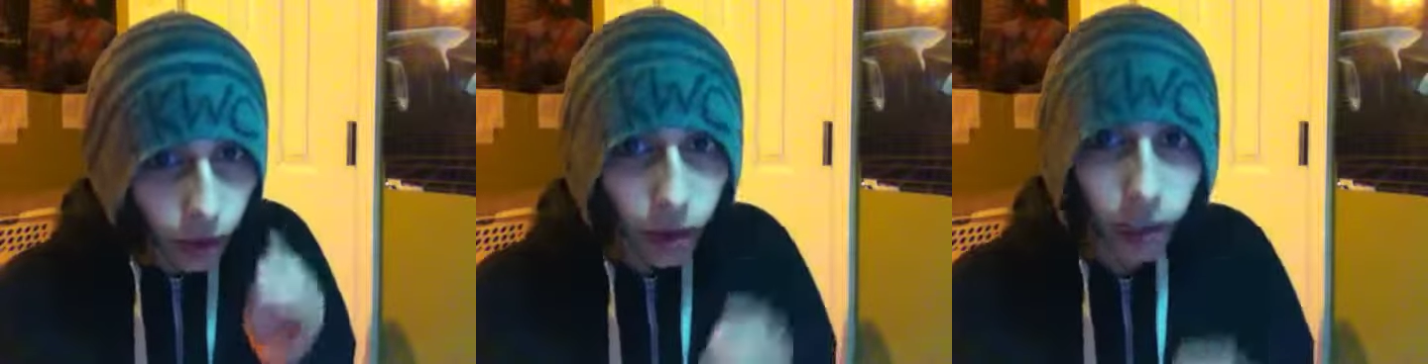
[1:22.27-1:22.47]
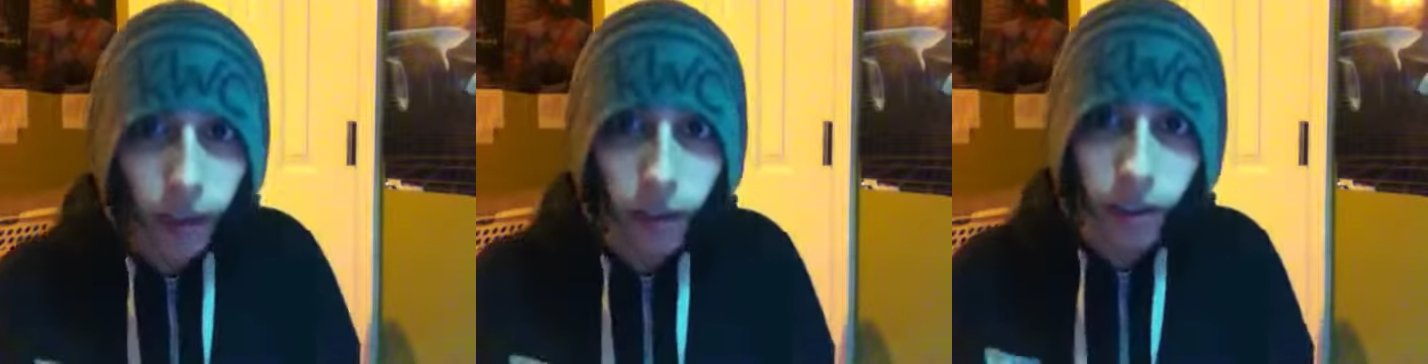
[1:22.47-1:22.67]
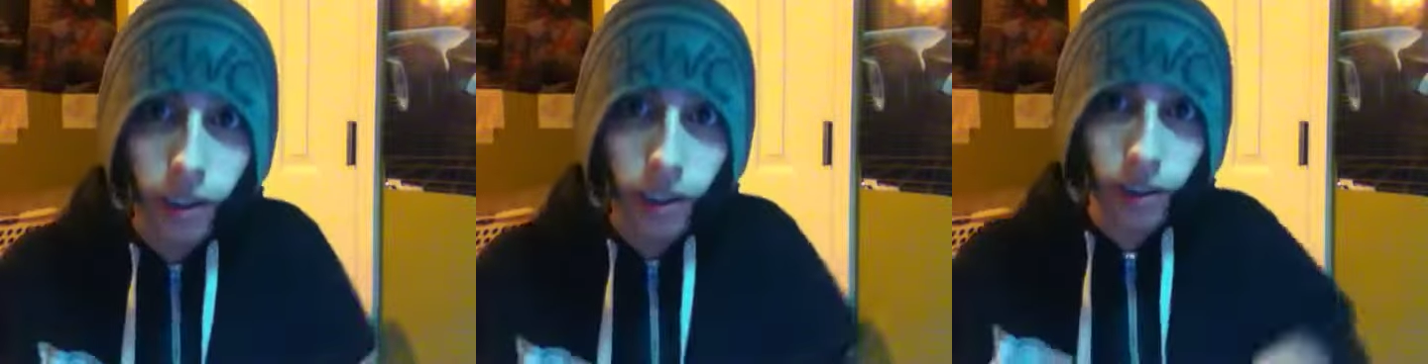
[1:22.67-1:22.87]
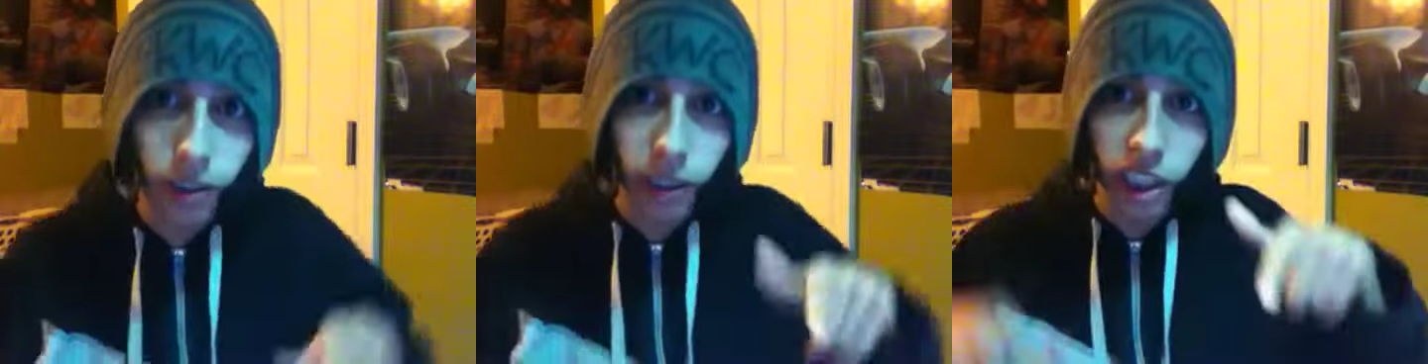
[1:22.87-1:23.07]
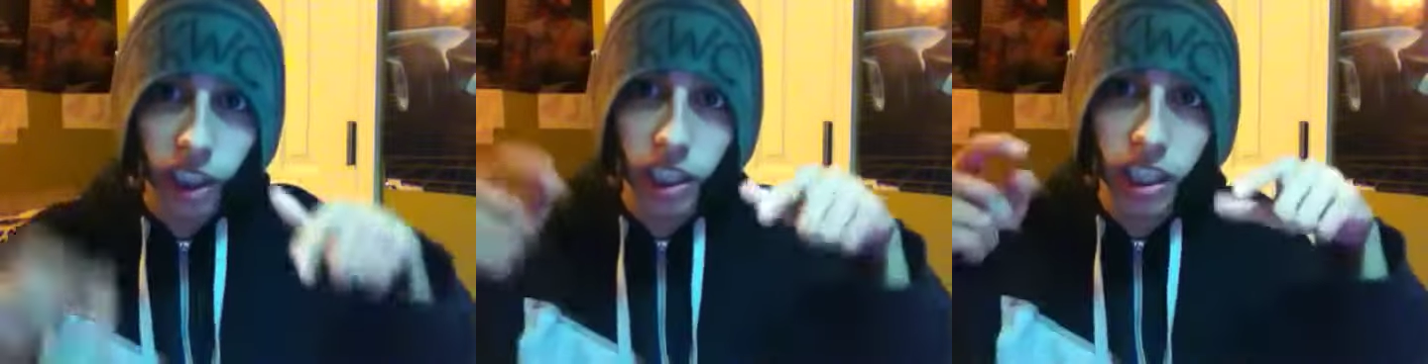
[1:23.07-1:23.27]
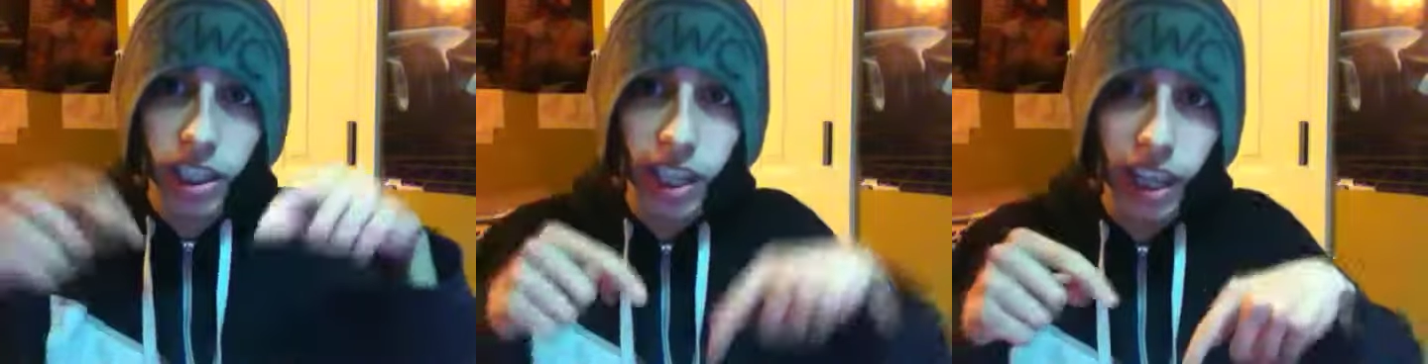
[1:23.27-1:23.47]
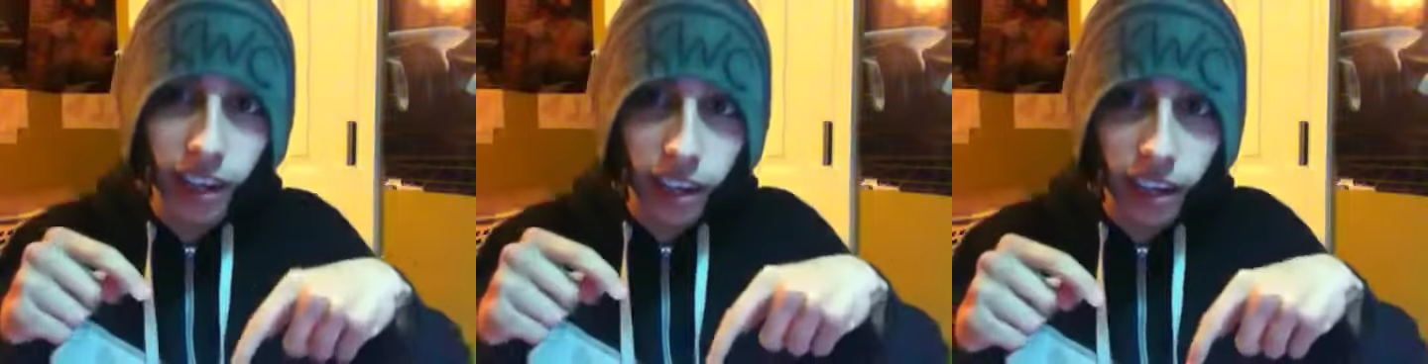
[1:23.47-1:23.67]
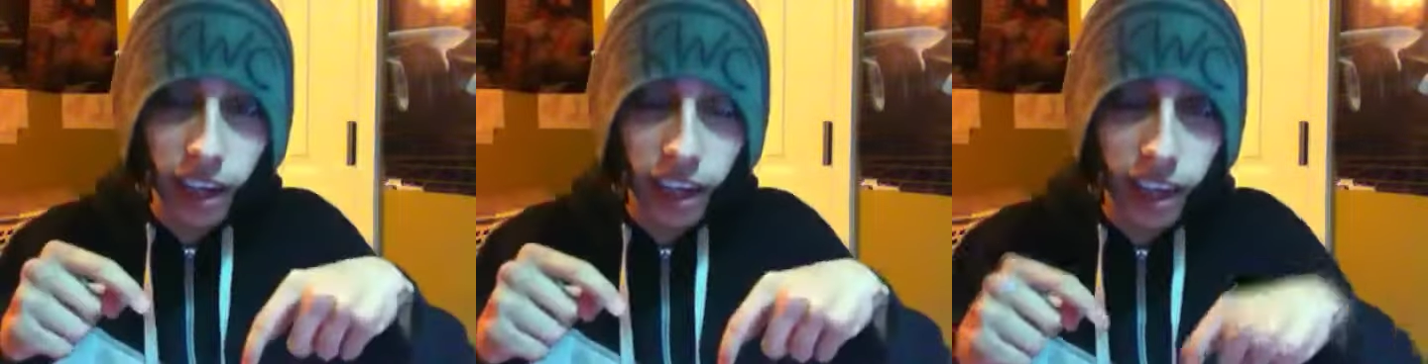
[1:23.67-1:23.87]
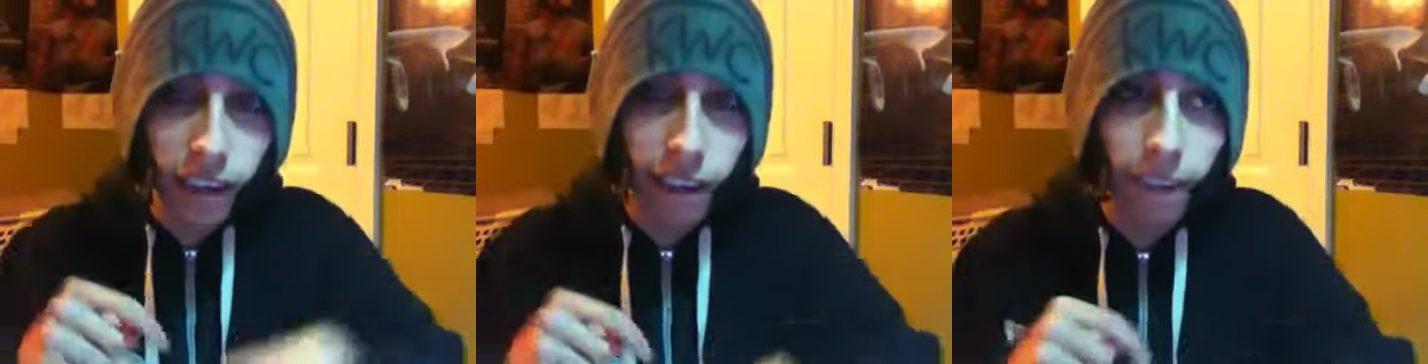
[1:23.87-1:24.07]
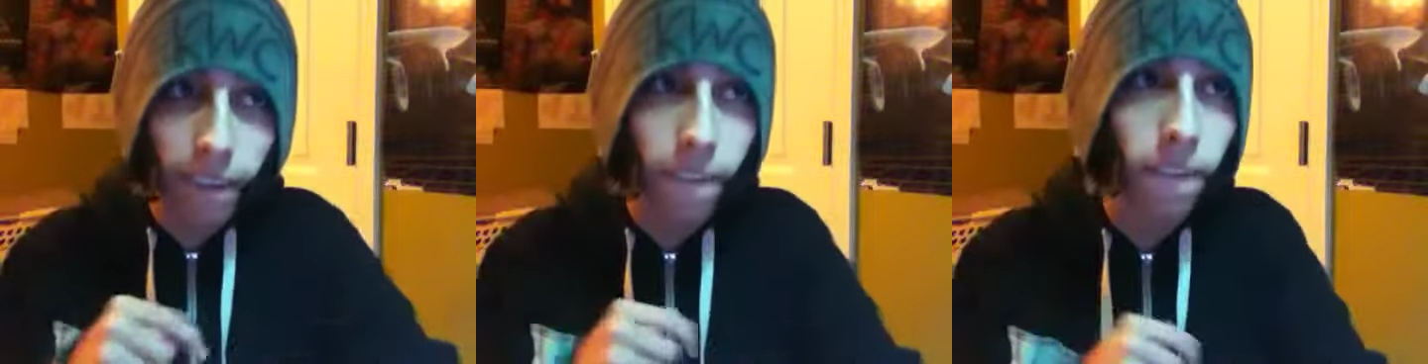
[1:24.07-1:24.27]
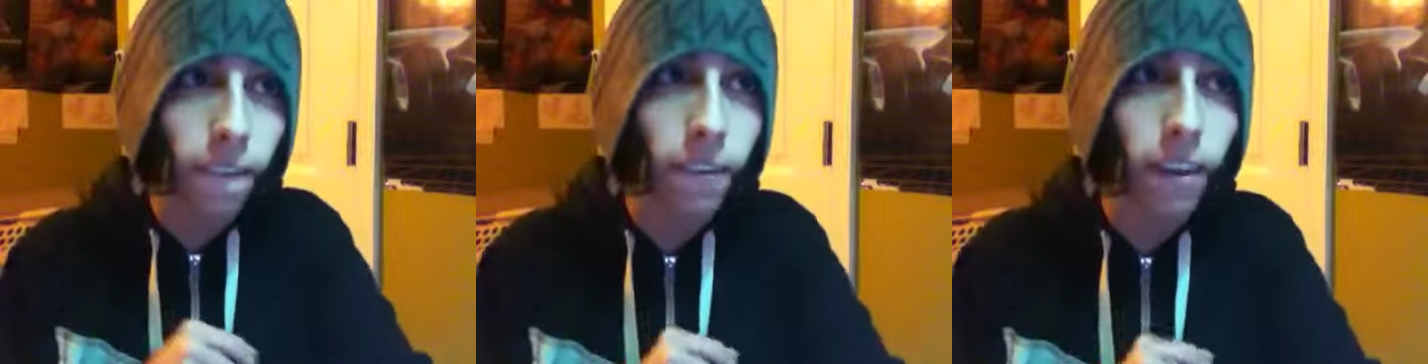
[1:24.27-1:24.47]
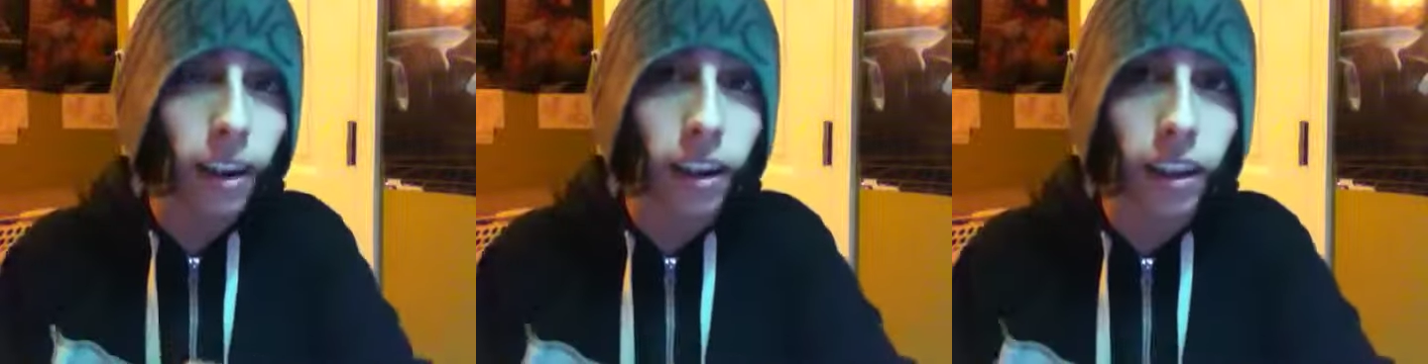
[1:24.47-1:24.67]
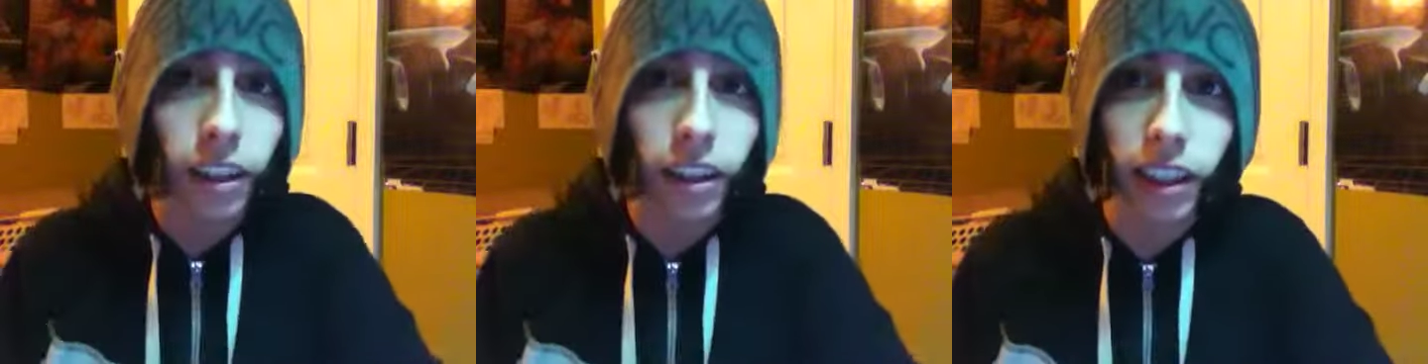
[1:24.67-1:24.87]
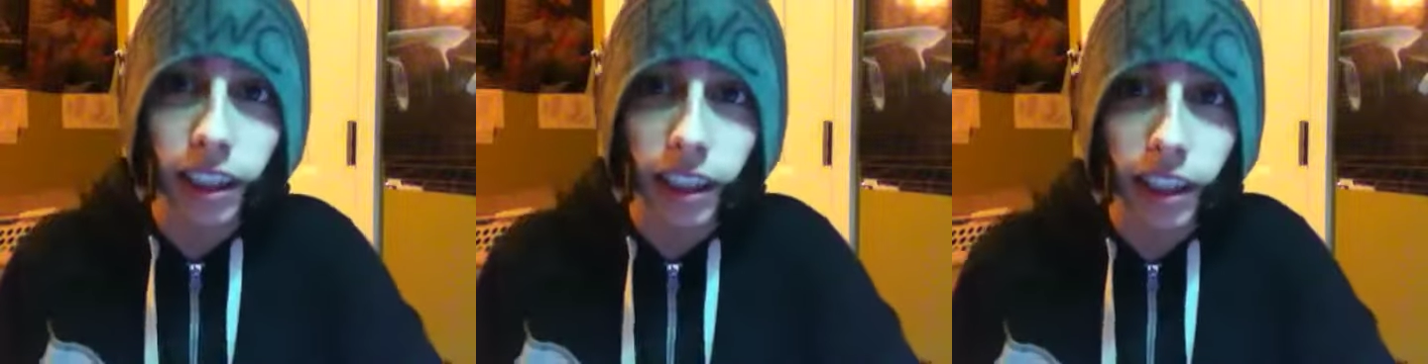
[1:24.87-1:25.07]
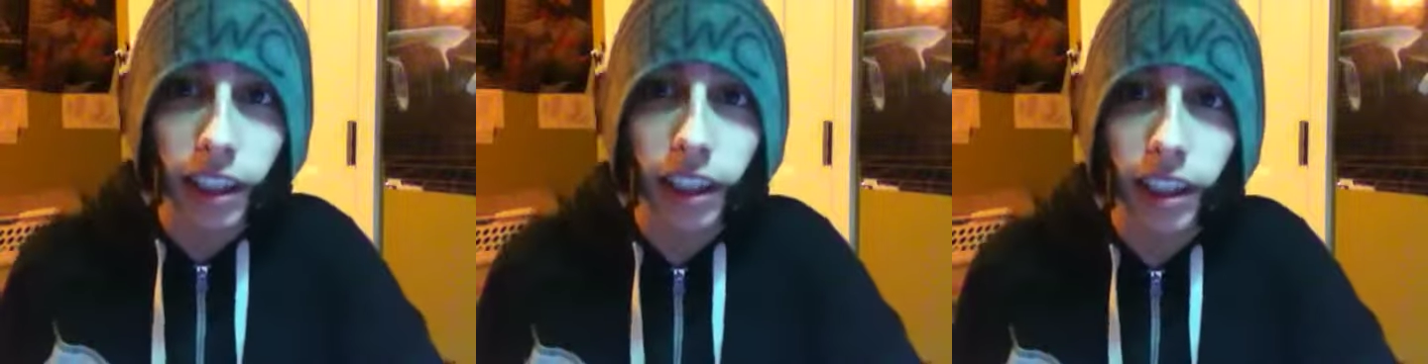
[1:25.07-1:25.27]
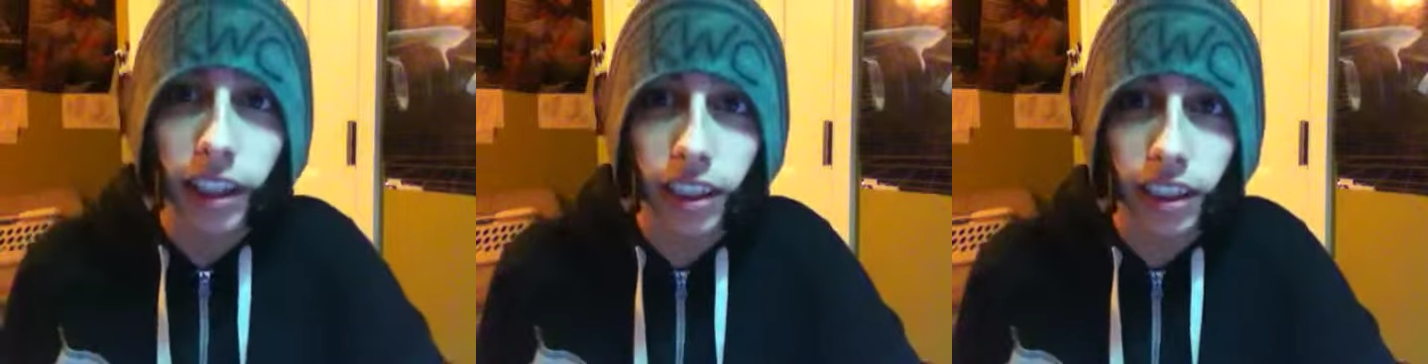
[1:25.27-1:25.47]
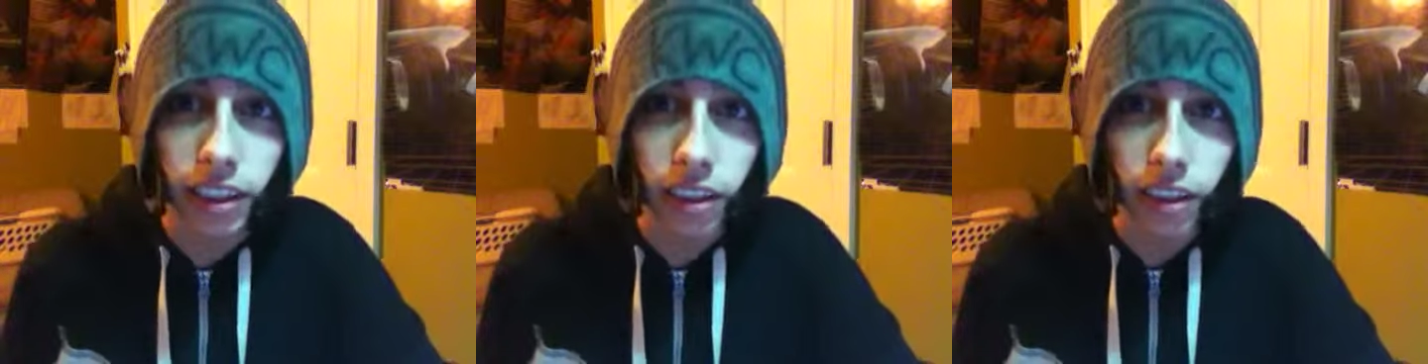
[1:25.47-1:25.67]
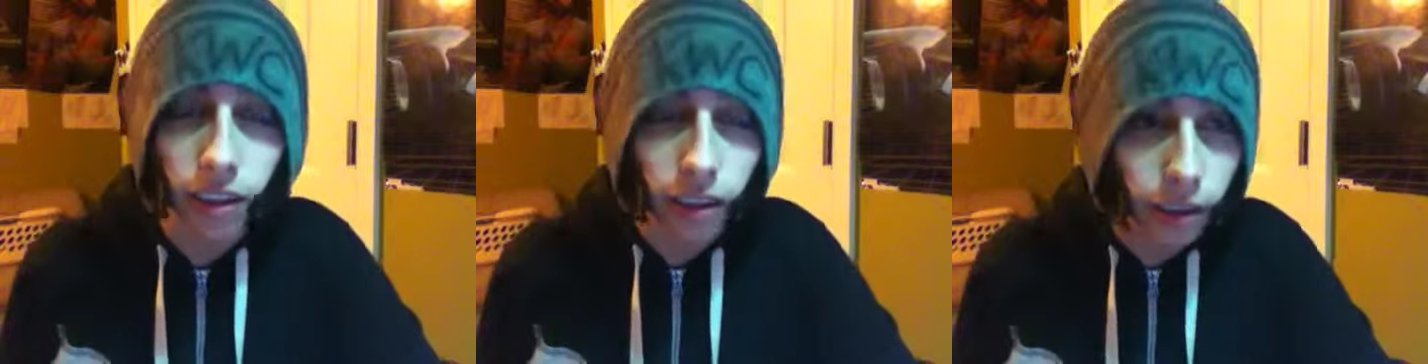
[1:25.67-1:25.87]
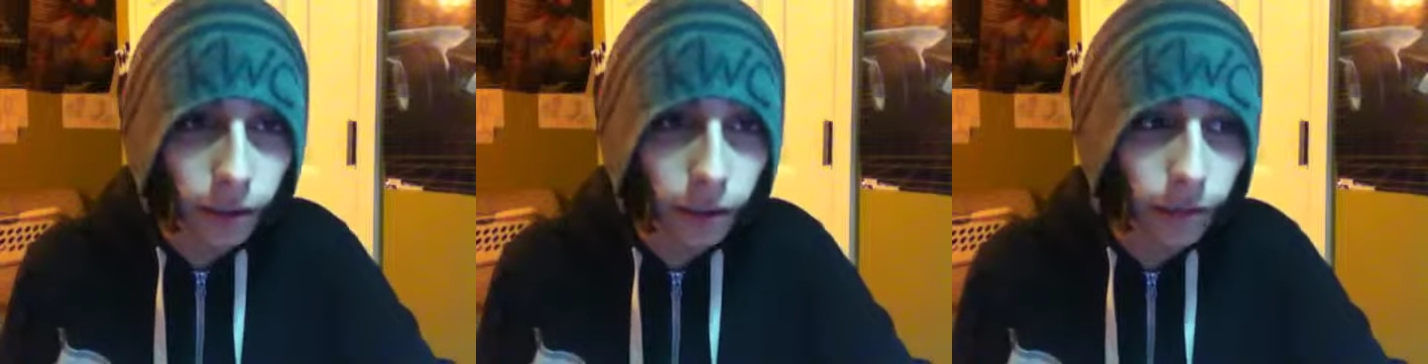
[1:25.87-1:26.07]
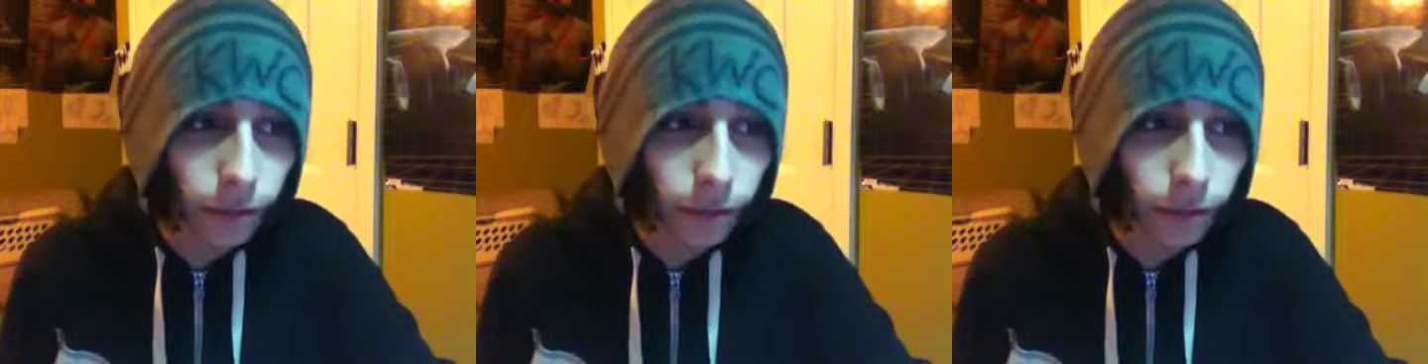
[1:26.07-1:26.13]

Also, this Saturday there is a